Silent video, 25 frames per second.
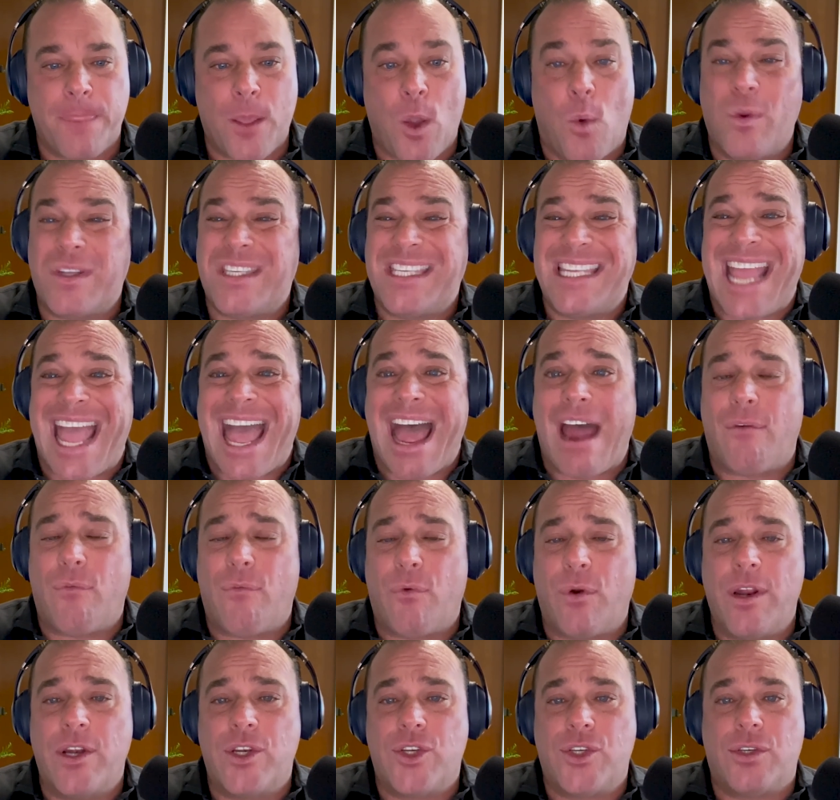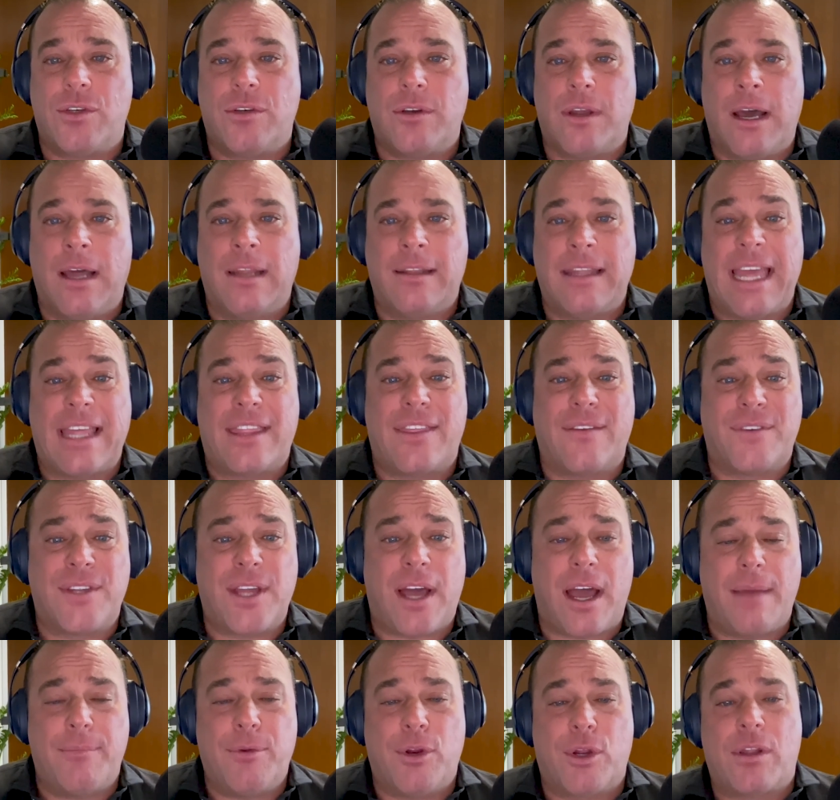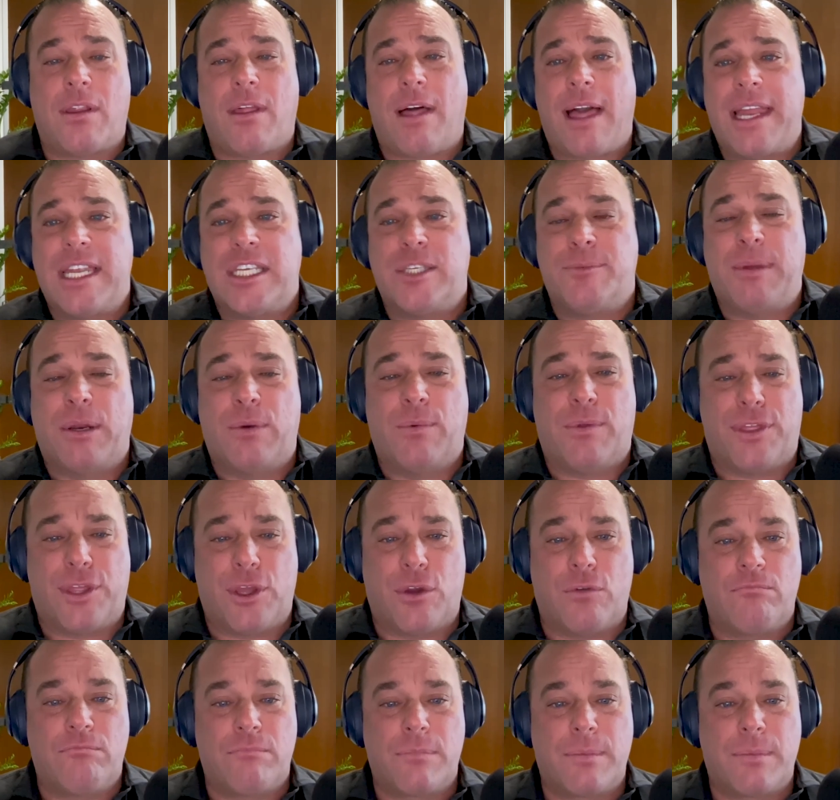What's the average length of time your client has been with you?